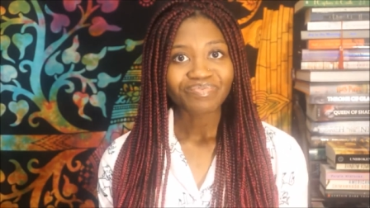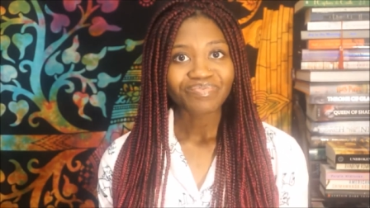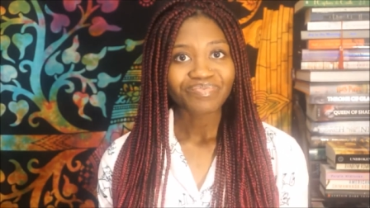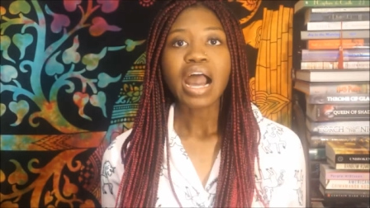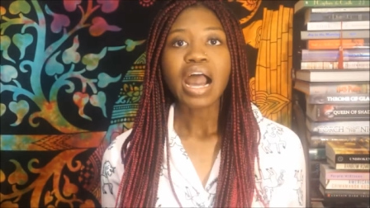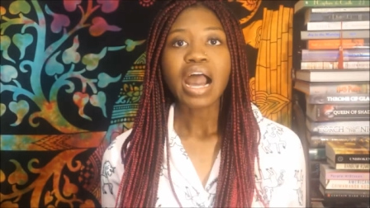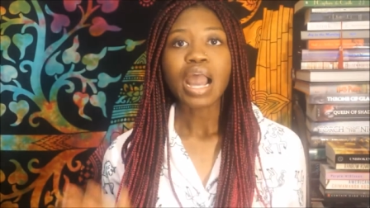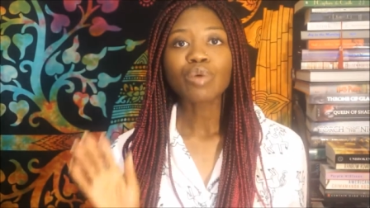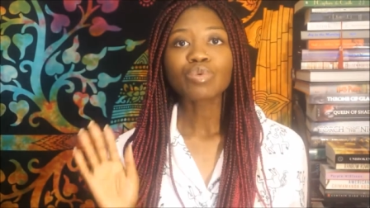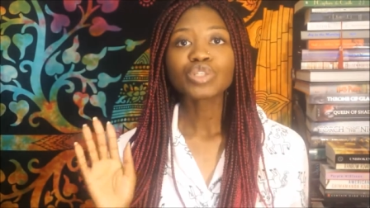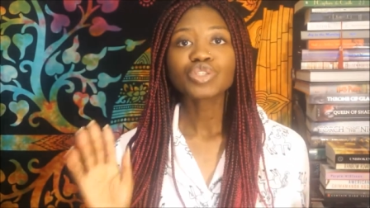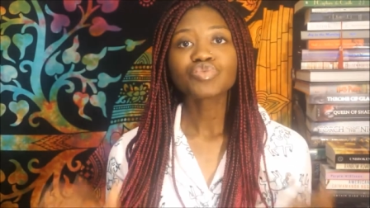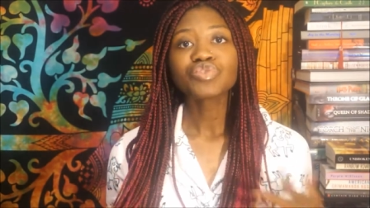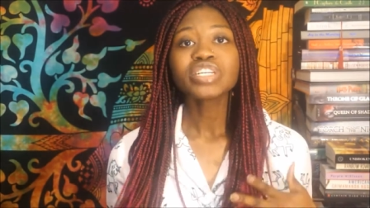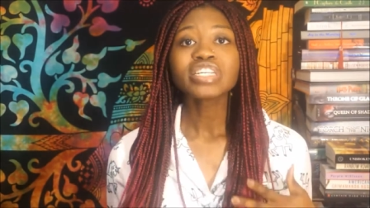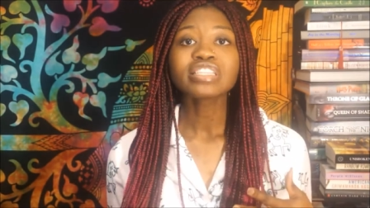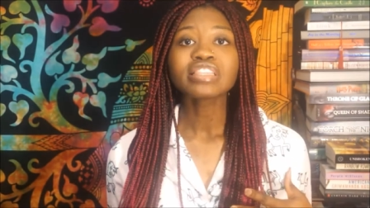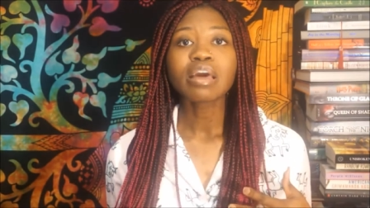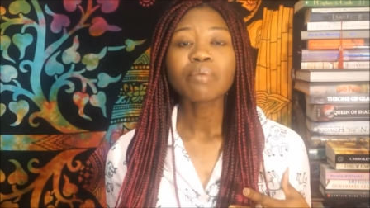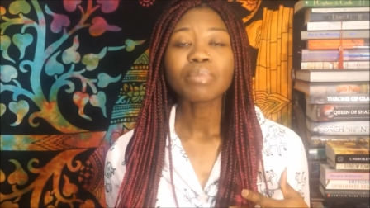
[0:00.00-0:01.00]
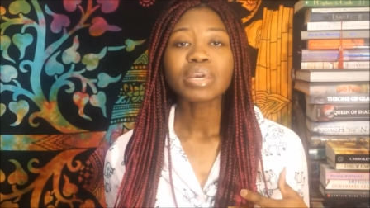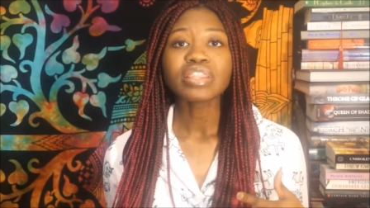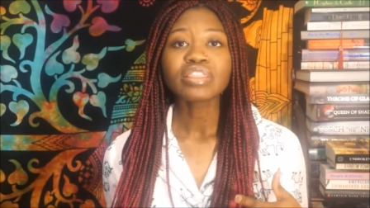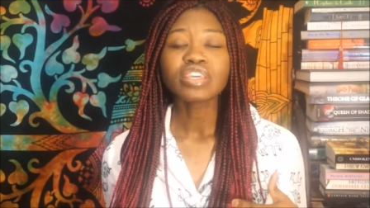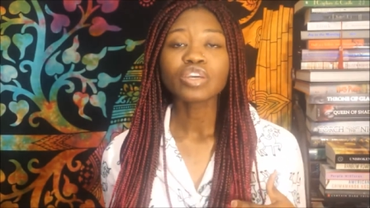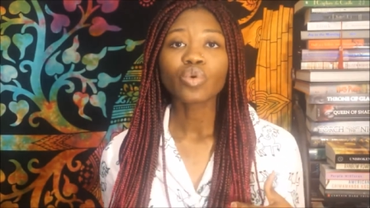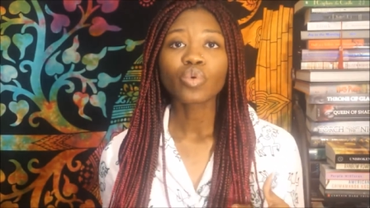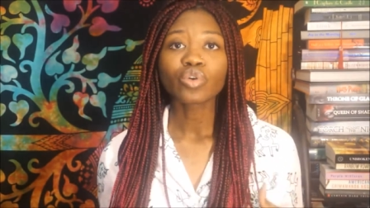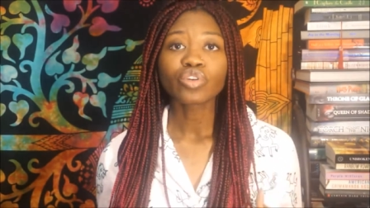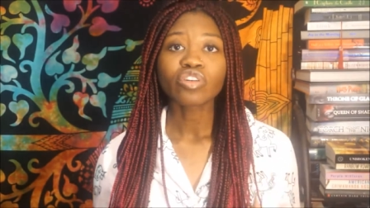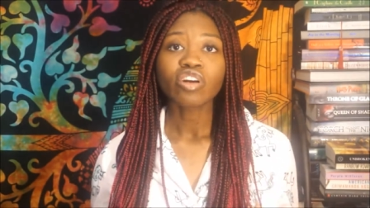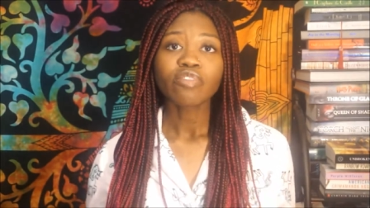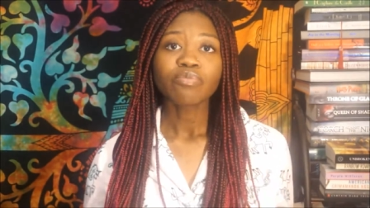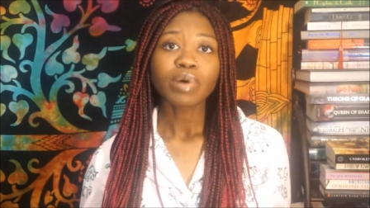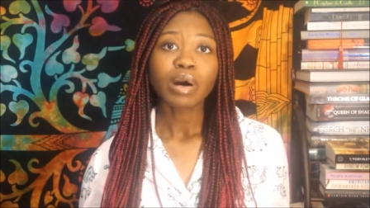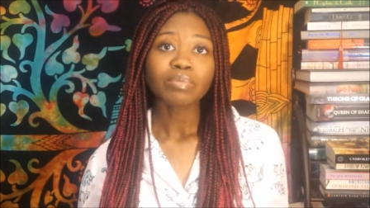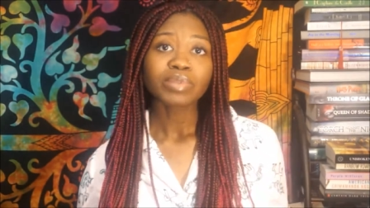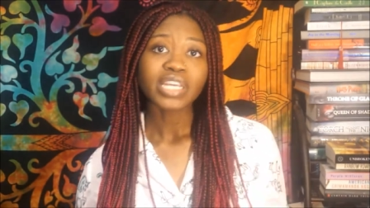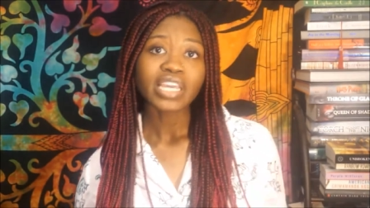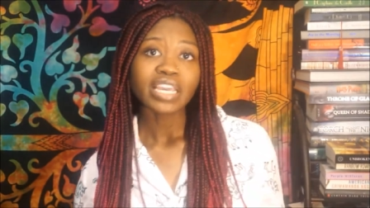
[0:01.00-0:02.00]
I was reading them in the order of
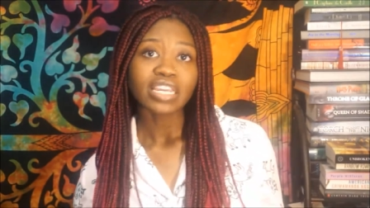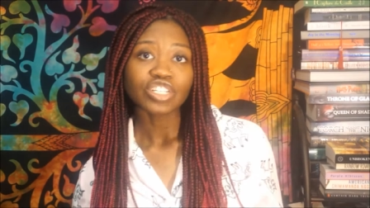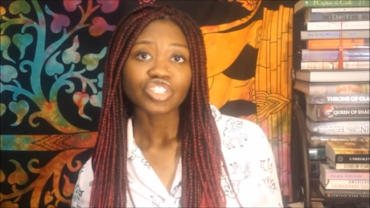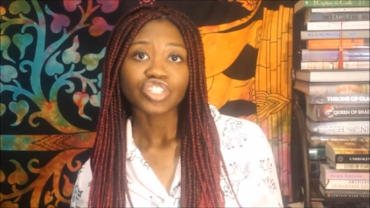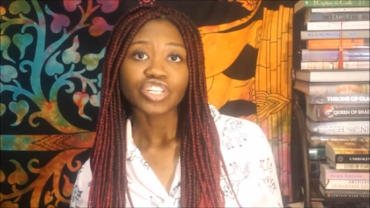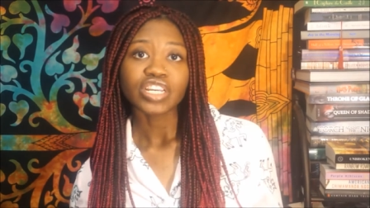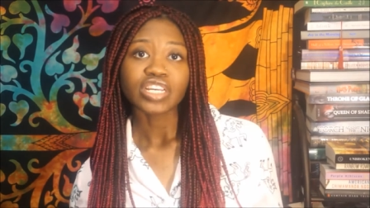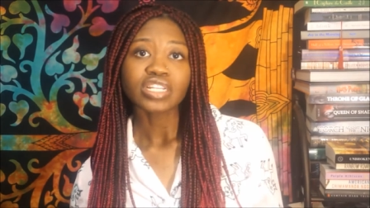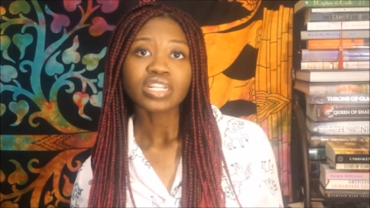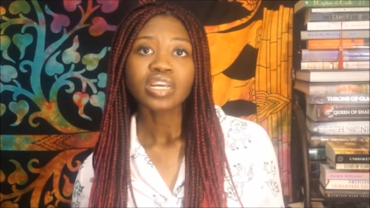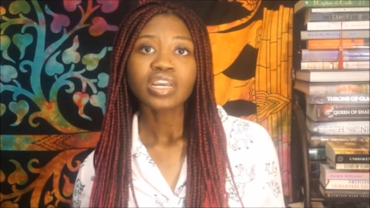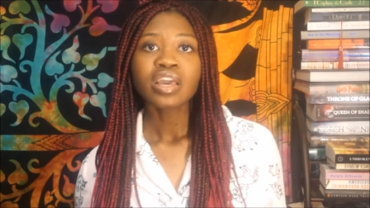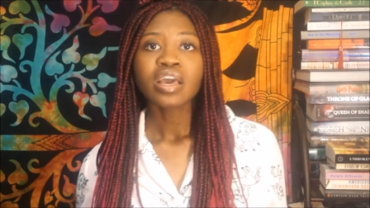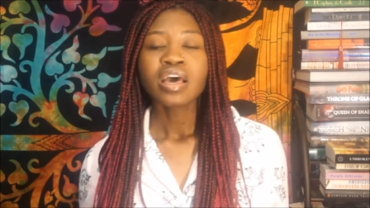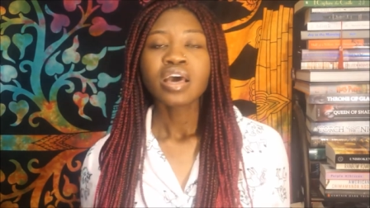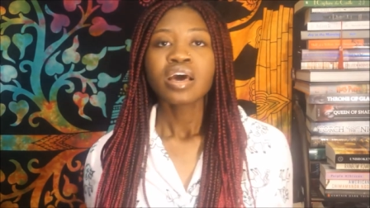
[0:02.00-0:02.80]
publication,